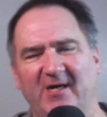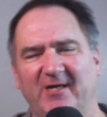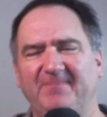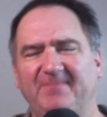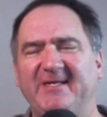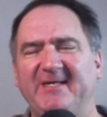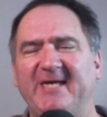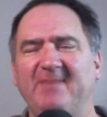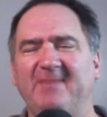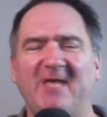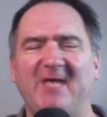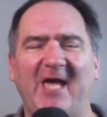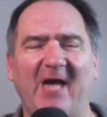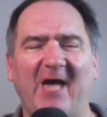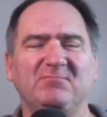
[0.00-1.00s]
it became
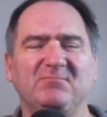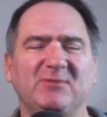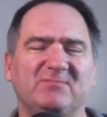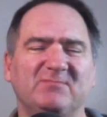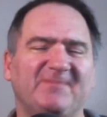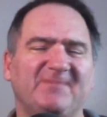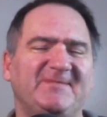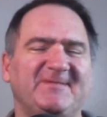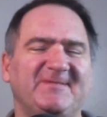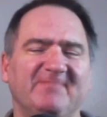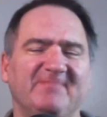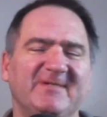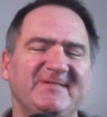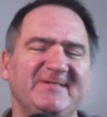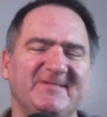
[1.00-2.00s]
the emblem of
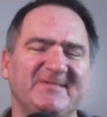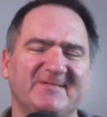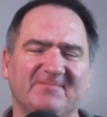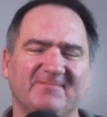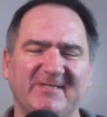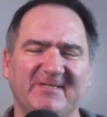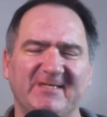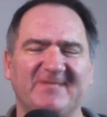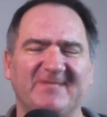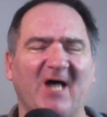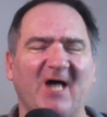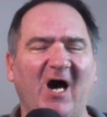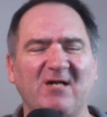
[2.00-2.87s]
dismissing something as